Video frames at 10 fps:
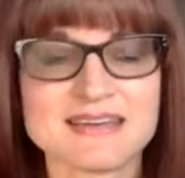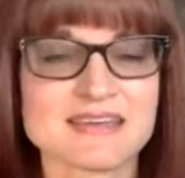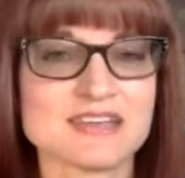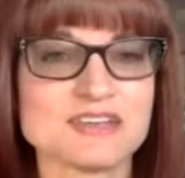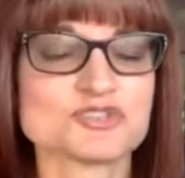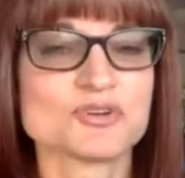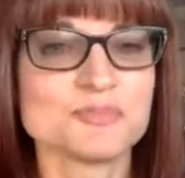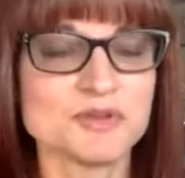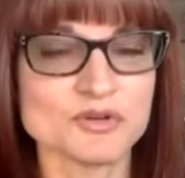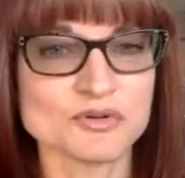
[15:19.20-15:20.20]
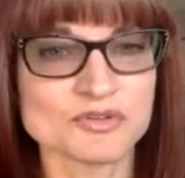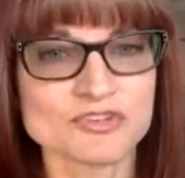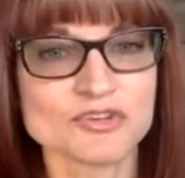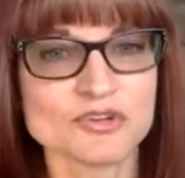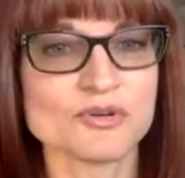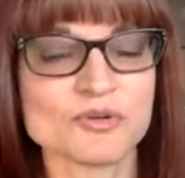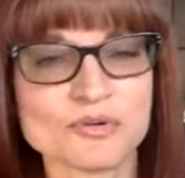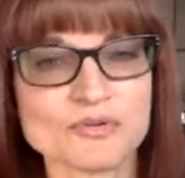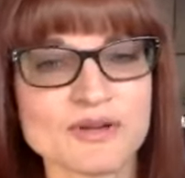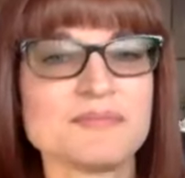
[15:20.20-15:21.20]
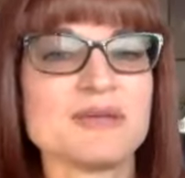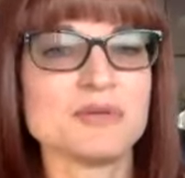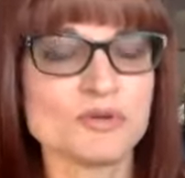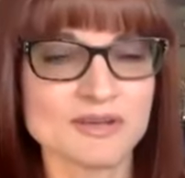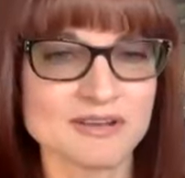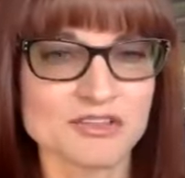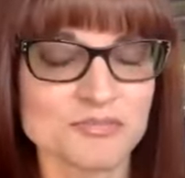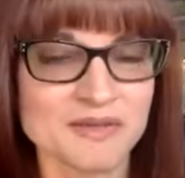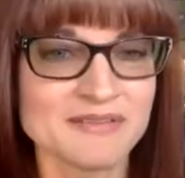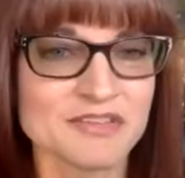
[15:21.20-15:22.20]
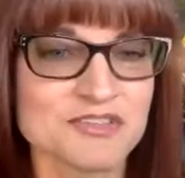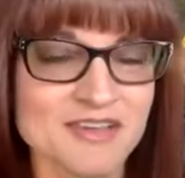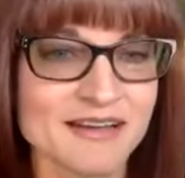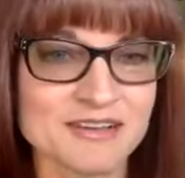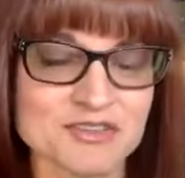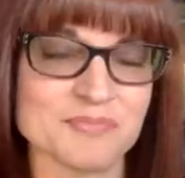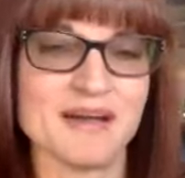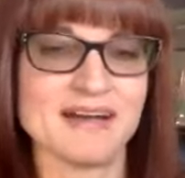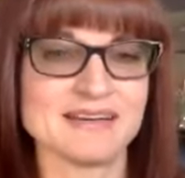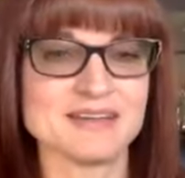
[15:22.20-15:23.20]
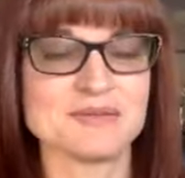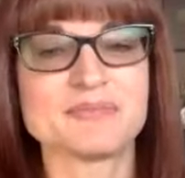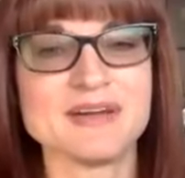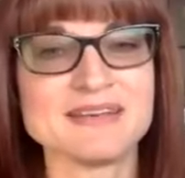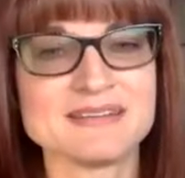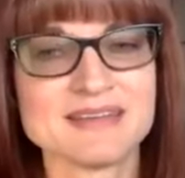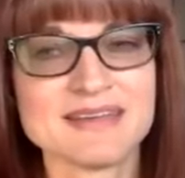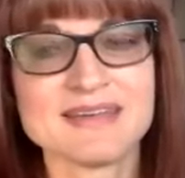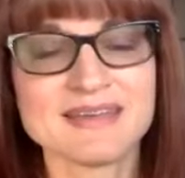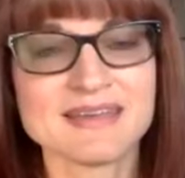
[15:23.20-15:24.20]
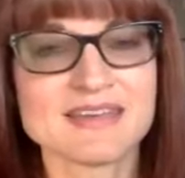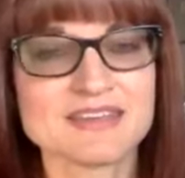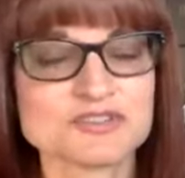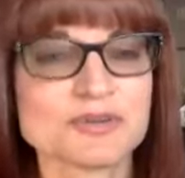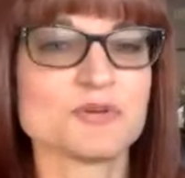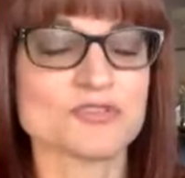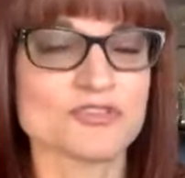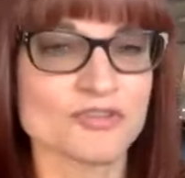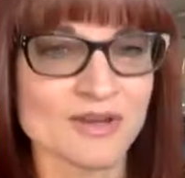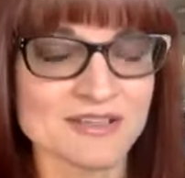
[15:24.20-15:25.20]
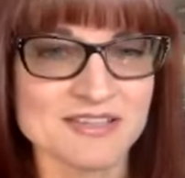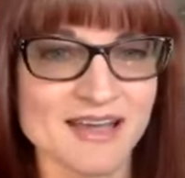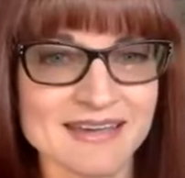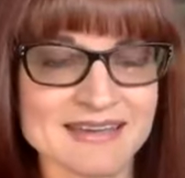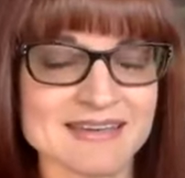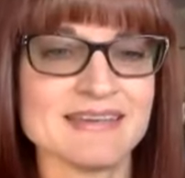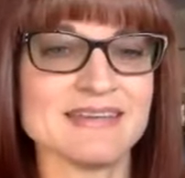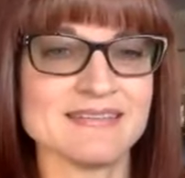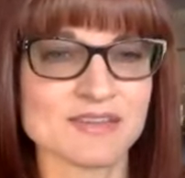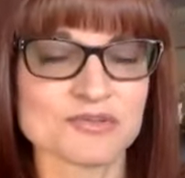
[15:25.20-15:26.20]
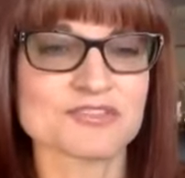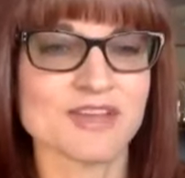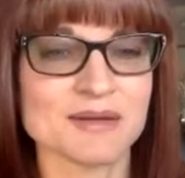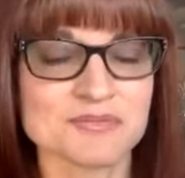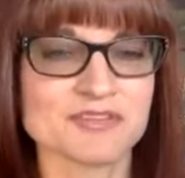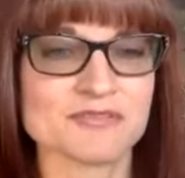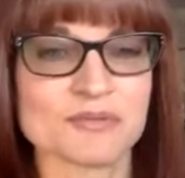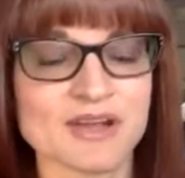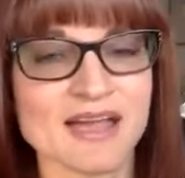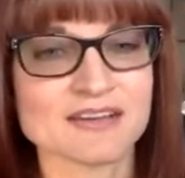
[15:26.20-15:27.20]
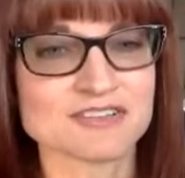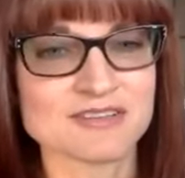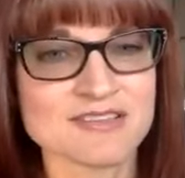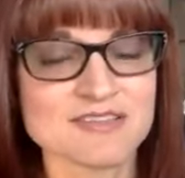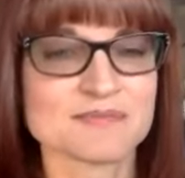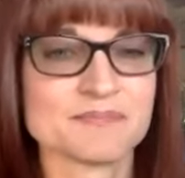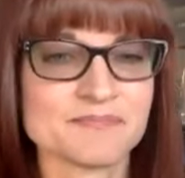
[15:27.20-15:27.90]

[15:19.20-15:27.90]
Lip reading: contribute to, and maybe you can explain the science behind it, but it contributes to anxiety and those types of reactions.